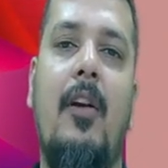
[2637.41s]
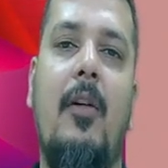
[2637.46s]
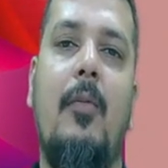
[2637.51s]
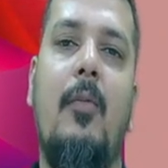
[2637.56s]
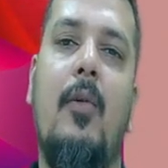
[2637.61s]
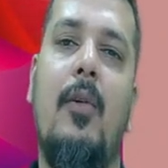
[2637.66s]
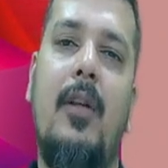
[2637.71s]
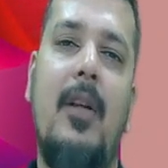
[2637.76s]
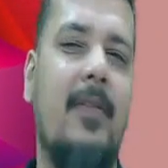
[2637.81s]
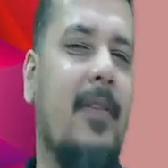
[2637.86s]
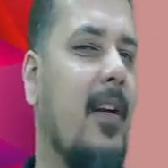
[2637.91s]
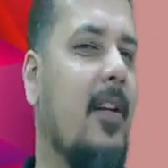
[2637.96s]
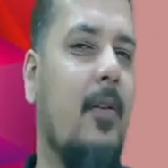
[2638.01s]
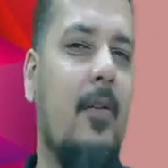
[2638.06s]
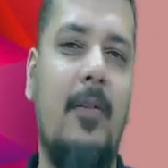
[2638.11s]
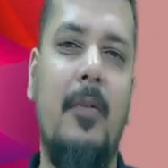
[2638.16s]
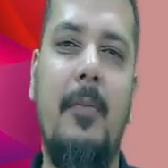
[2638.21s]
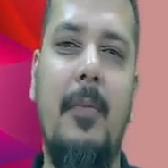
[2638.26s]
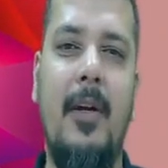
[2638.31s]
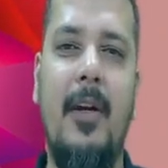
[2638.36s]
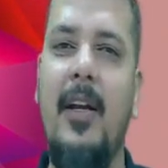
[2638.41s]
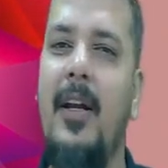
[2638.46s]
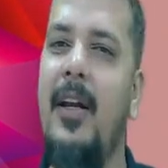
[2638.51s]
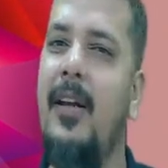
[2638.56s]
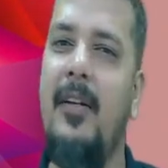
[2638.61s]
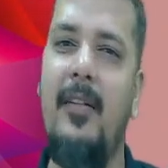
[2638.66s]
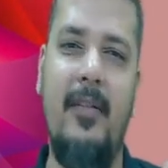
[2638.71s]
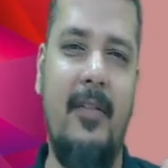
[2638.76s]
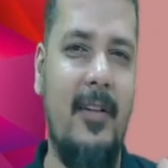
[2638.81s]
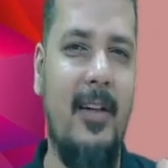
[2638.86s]
or more than 5,000 per day,
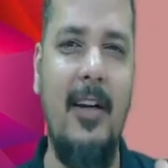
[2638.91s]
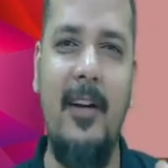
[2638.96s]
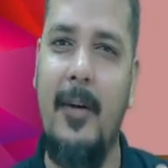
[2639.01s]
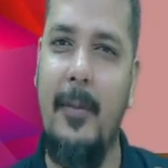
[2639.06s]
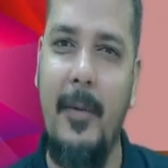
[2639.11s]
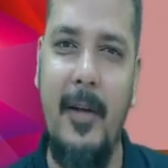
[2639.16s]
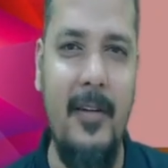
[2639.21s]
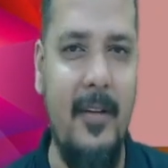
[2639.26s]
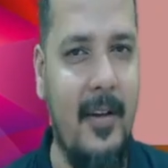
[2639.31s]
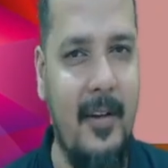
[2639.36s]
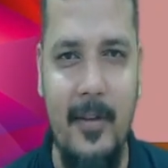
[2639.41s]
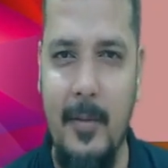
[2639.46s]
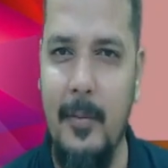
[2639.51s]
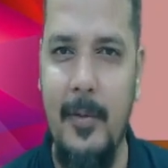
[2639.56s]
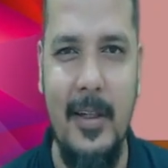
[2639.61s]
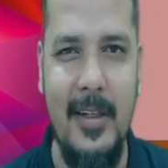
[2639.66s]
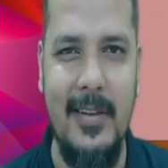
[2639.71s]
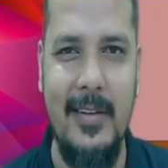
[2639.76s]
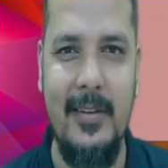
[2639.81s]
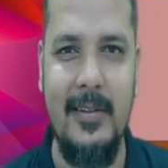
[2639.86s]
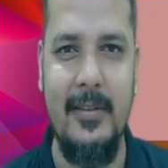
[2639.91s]
it still remains exempted.